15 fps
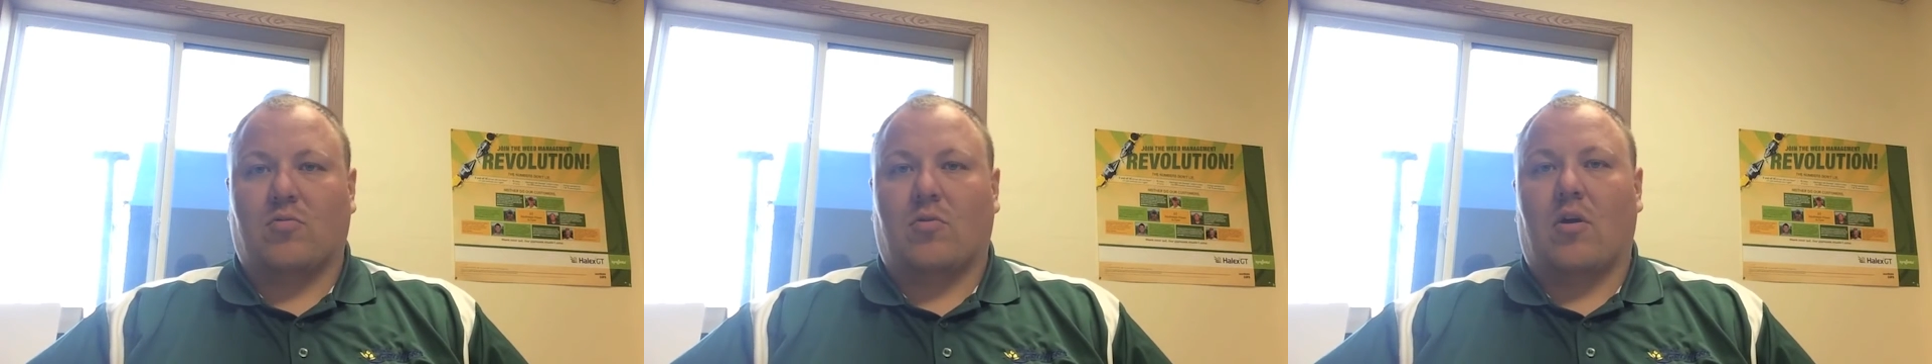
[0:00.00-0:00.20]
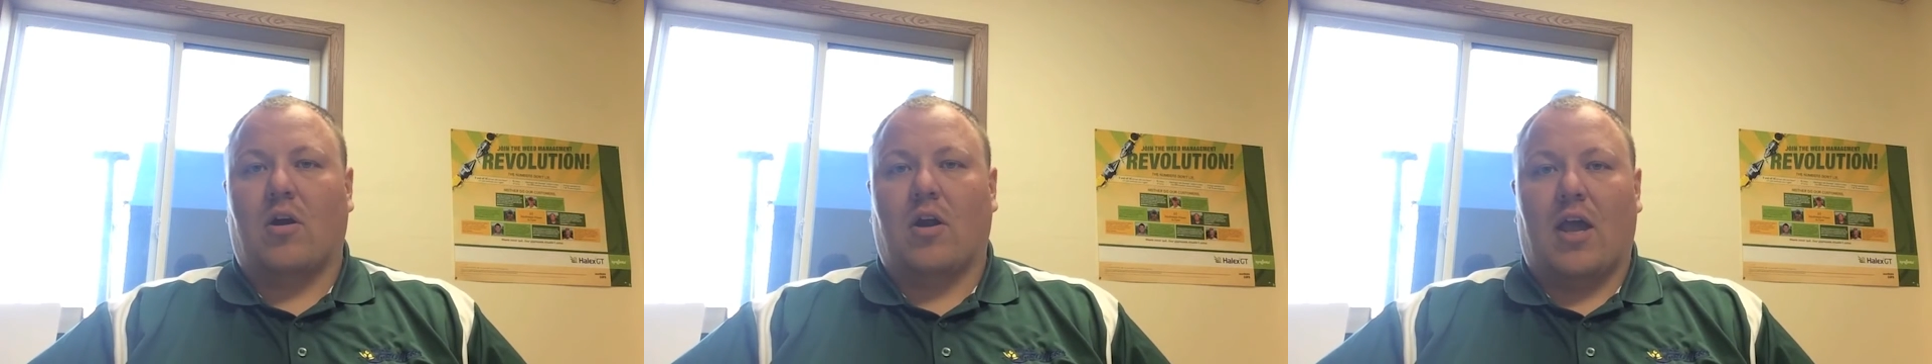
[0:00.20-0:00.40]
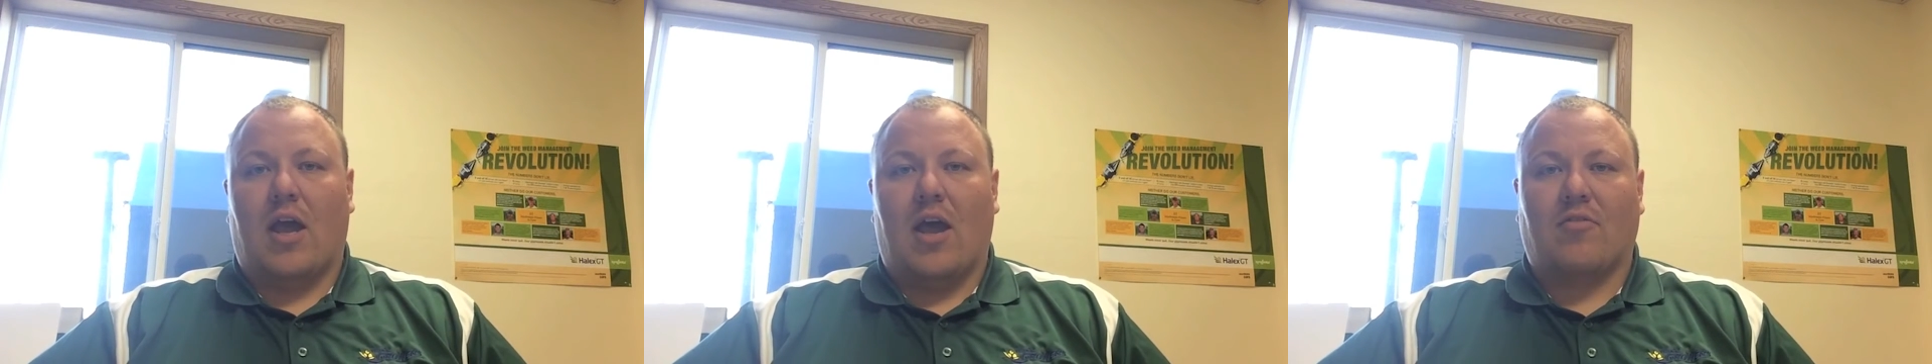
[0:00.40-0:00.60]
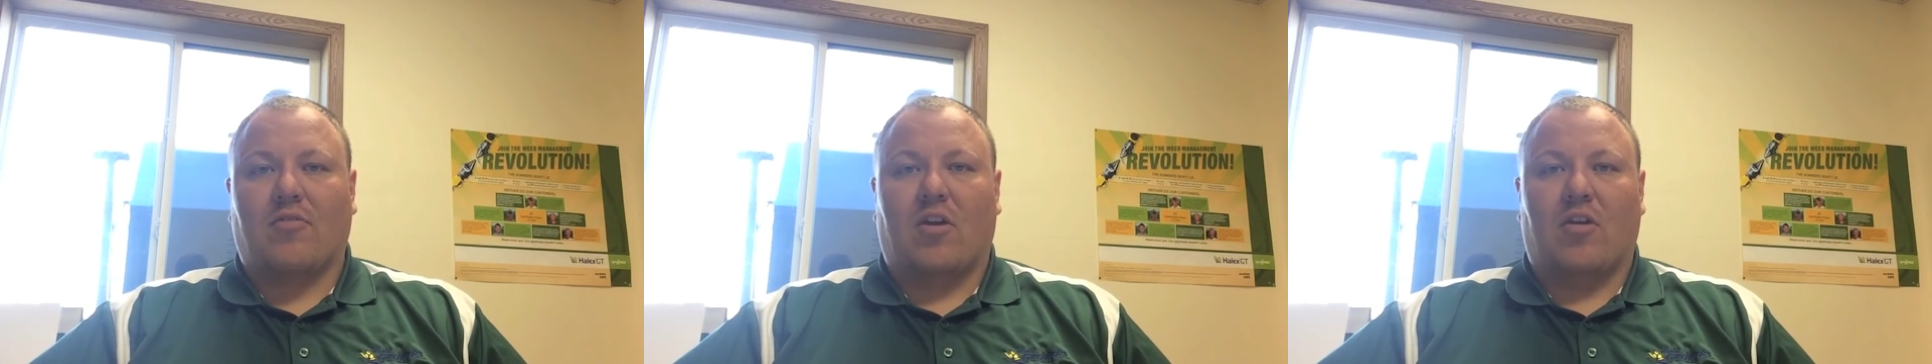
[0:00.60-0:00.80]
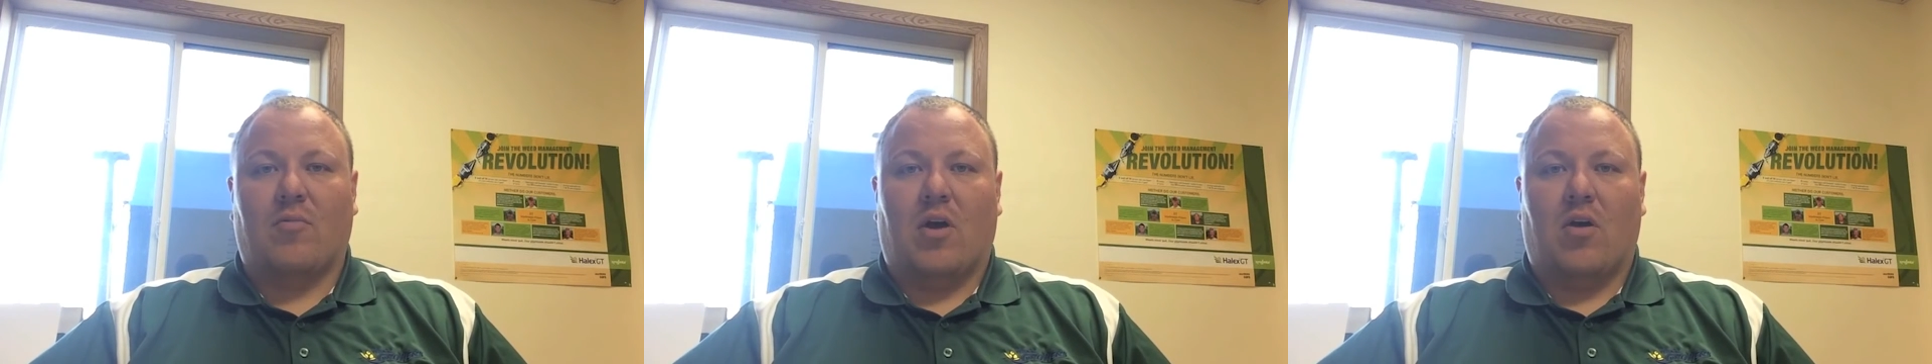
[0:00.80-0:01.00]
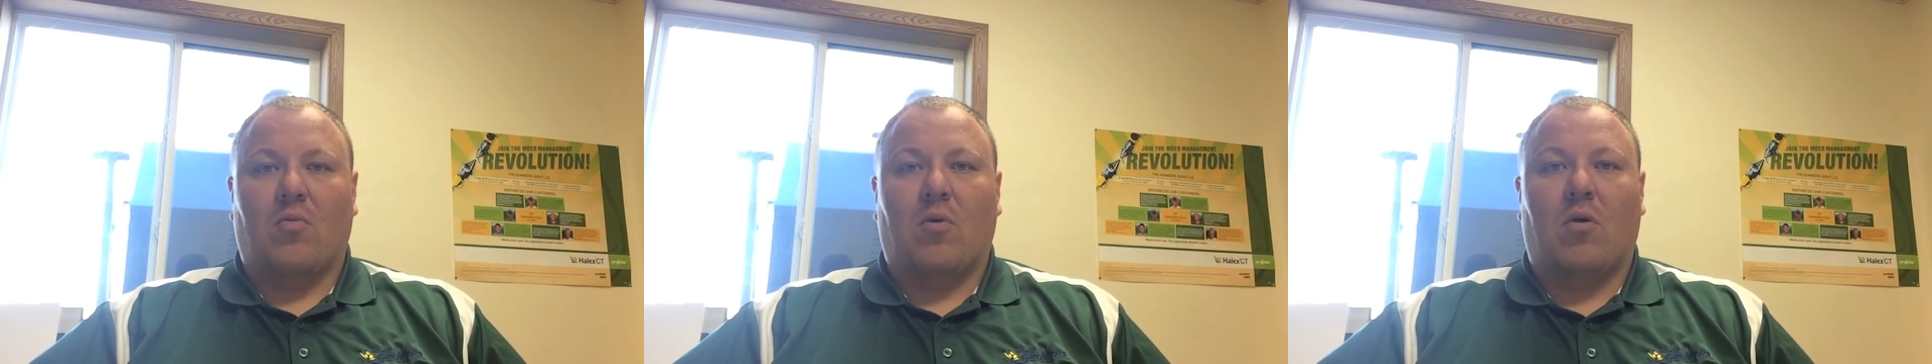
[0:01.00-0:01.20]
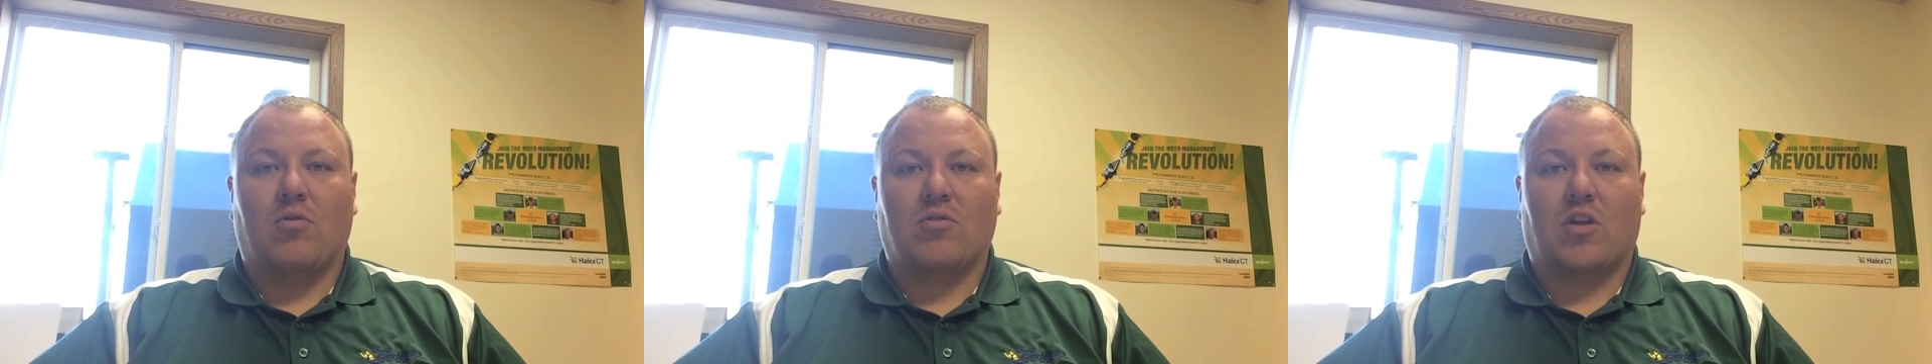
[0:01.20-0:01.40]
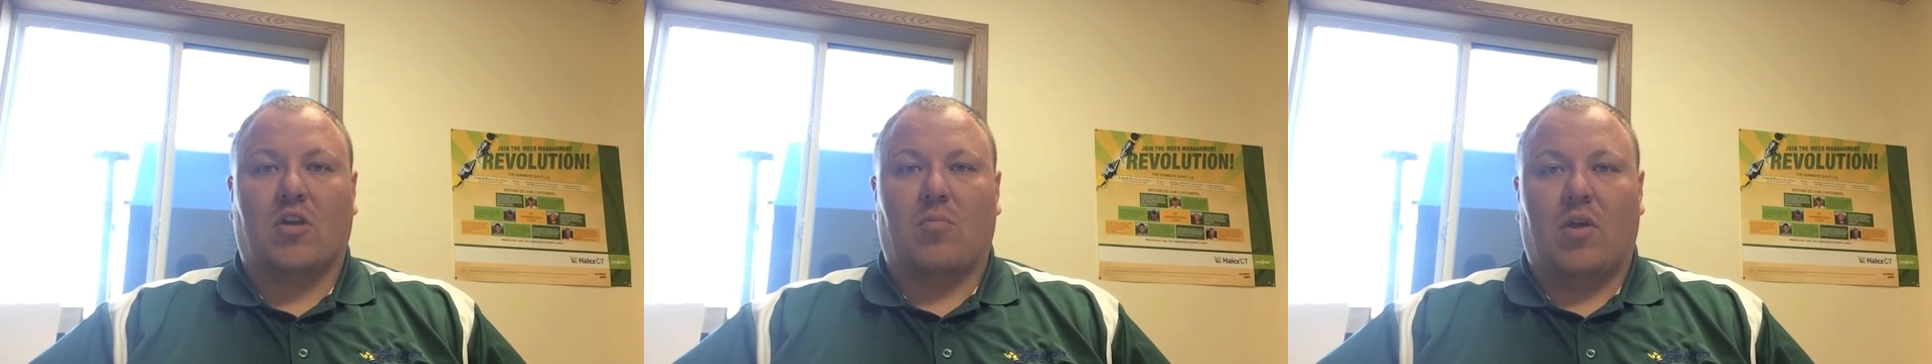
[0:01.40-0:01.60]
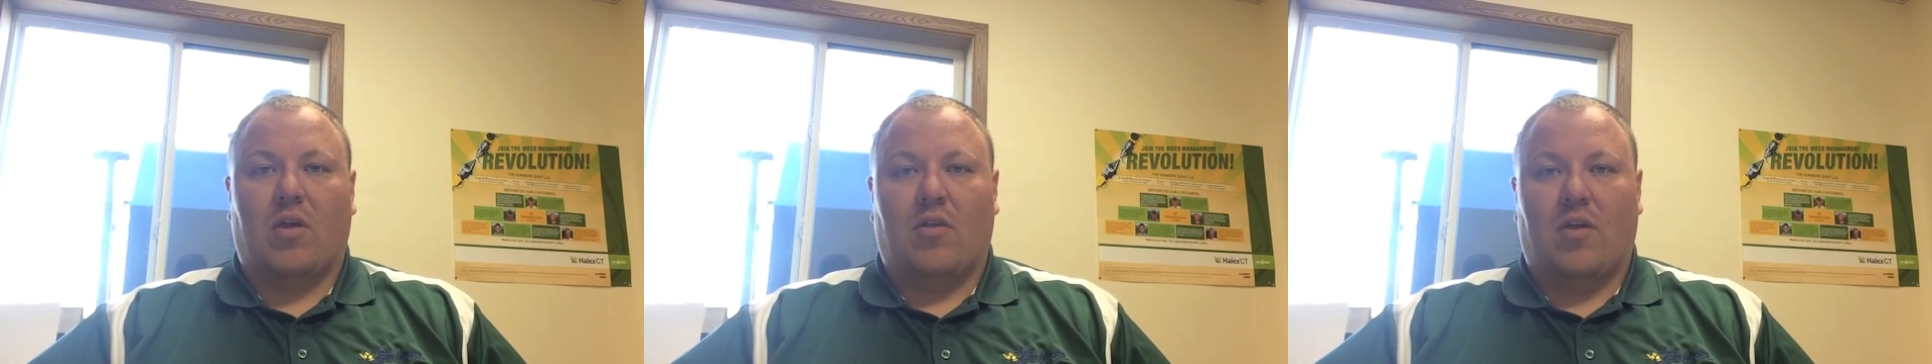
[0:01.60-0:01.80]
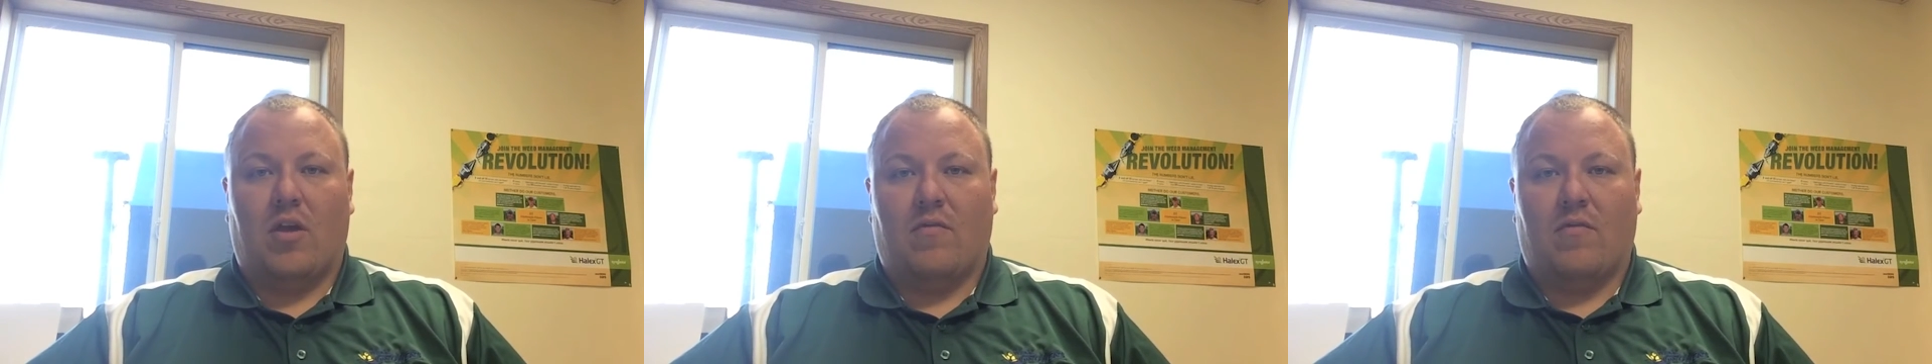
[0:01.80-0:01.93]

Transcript: were already asking about what was going to be the